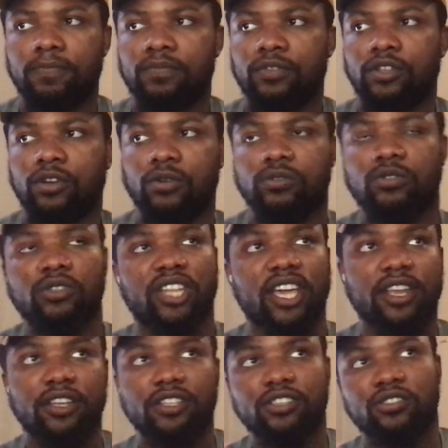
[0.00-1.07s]
You know,
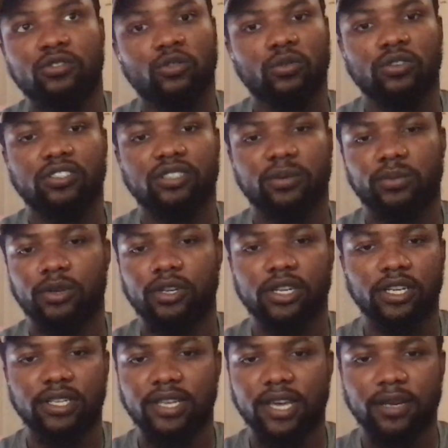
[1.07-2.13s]
data is stored somewhere
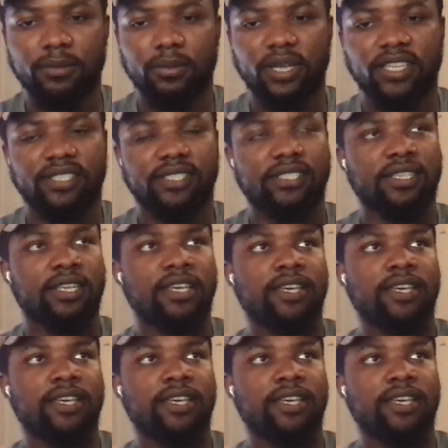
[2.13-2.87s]
in a database,